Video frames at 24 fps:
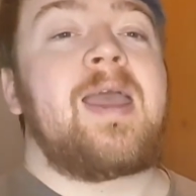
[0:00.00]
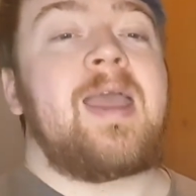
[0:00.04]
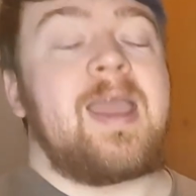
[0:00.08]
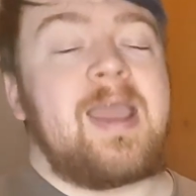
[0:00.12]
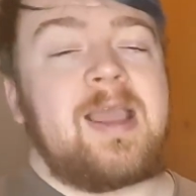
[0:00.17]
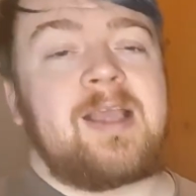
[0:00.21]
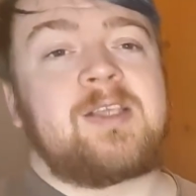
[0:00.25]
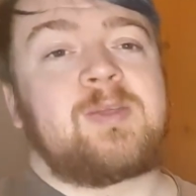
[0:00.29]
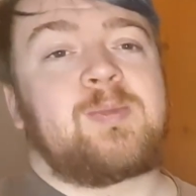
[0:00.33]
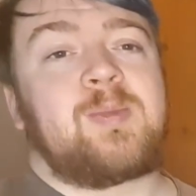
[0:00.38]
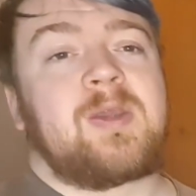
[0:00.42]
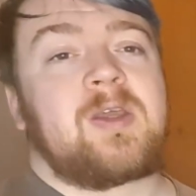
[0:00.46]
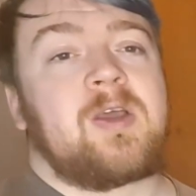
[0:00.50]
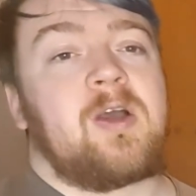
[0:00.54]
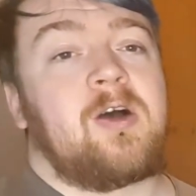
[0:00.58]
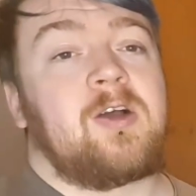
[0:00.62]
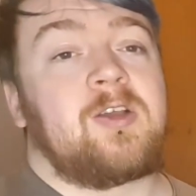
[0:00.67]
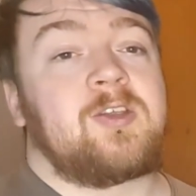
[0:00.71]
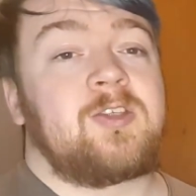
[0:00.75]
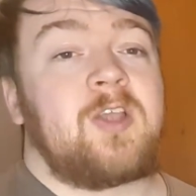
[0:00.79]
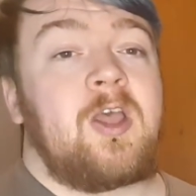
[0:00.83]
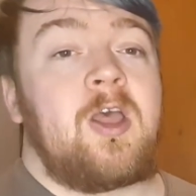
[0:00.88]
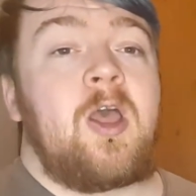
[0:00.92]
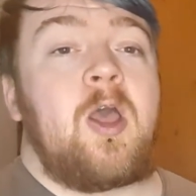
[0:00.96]
is
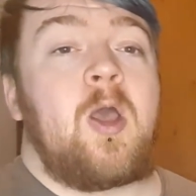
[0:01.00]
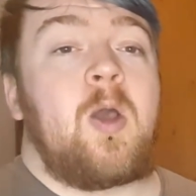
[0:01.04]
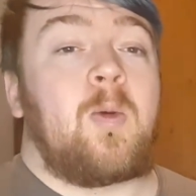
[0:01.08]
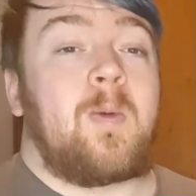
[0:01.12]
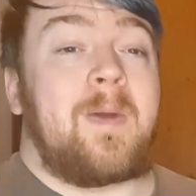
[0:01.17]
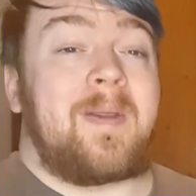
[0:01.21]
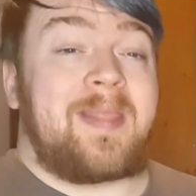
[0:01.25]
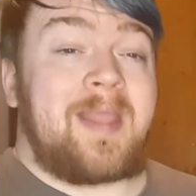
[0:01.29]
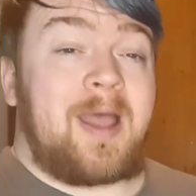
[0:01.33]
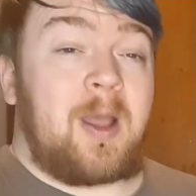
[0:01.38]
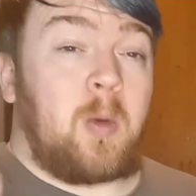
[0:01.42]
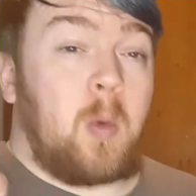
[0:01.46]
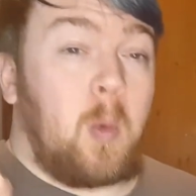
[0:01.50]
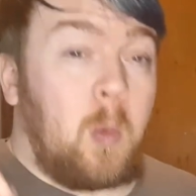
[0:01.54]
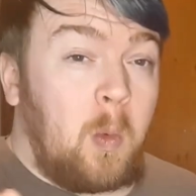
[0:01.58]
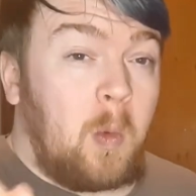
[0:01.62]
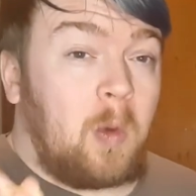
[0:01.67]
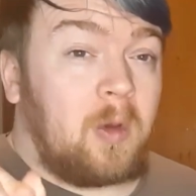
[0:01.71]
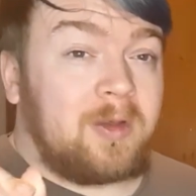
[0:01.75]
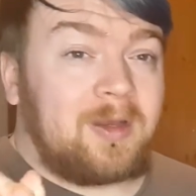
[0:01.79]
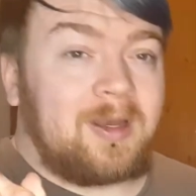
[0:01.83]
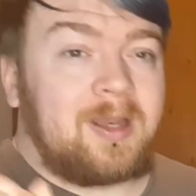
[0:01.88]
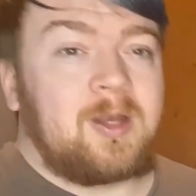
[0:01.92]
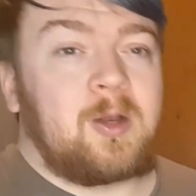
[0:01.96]
because when that
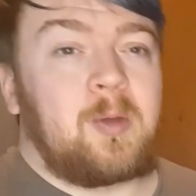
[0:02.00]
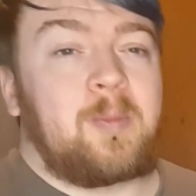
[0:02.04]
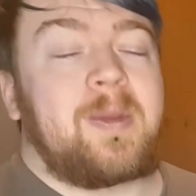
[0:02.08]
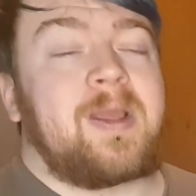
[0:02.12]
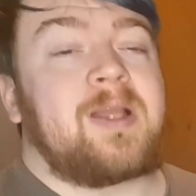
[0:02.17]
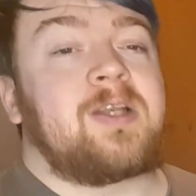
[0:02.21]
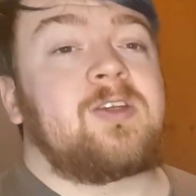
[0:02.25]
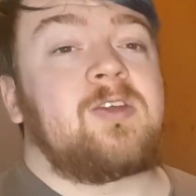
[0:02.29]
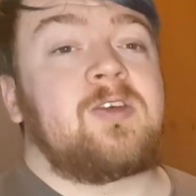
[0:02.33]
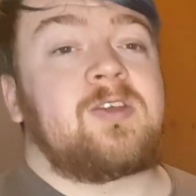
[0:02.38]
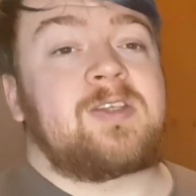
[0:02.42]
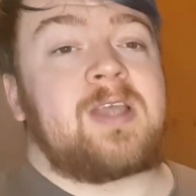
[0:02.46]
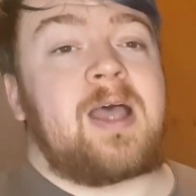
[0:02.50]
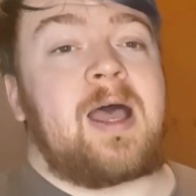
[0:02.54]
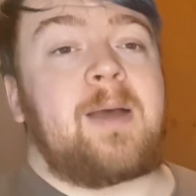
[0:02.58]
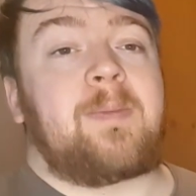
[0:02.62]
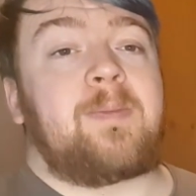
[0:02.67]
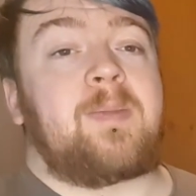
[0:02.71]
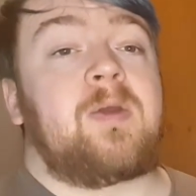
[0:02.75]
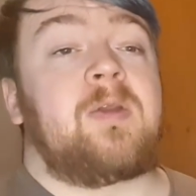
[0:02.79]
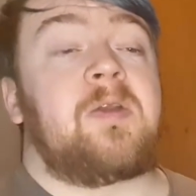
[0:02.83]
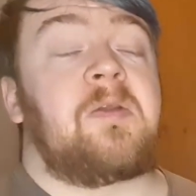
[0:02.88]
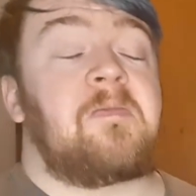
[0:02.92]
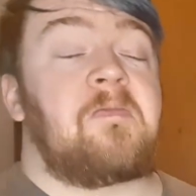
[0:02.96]
one little bit does
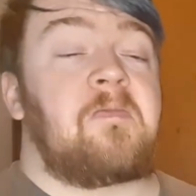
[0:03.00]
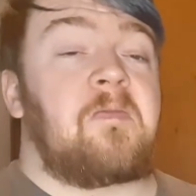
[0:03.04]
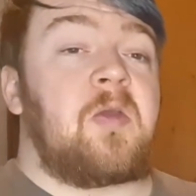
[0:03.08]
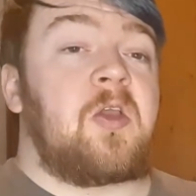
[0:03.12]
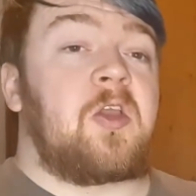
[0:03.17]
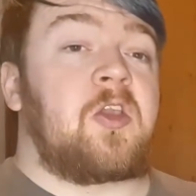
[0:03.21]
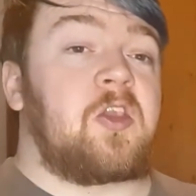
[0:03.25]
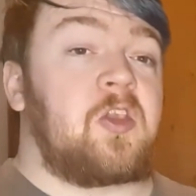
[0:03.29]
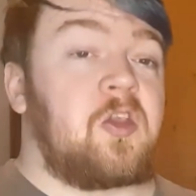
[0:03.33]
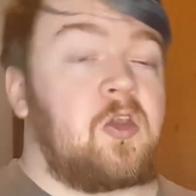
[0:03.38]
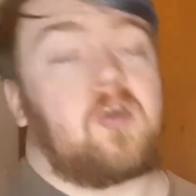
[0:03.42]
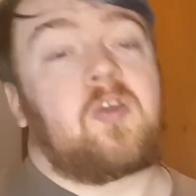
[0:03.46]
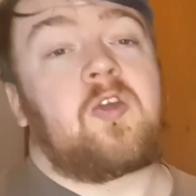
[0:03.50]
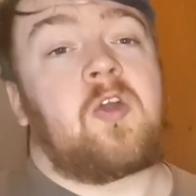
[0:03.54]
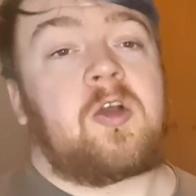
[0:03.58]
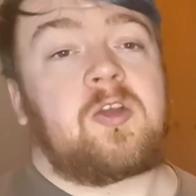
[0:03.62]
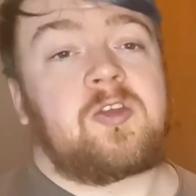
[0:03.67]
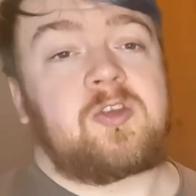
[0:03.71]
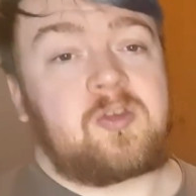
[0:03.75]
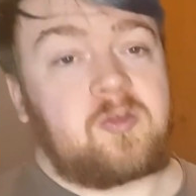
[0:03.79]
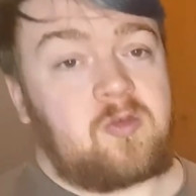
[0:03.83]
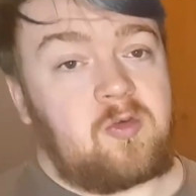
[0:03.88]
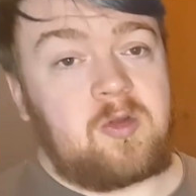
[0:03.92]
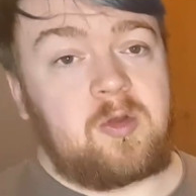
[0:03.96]
happen, you're
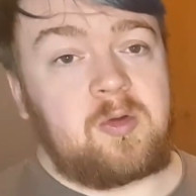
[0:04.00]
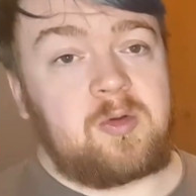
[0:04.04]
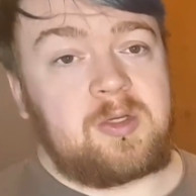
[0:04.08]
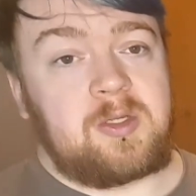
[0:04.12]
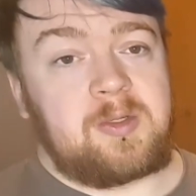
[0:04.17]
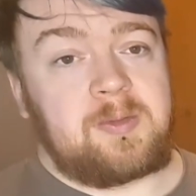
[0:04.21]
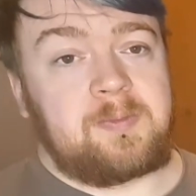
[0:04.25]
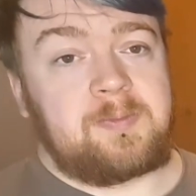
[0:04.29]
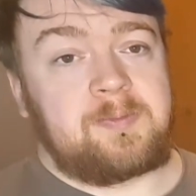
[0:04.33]
not screwed.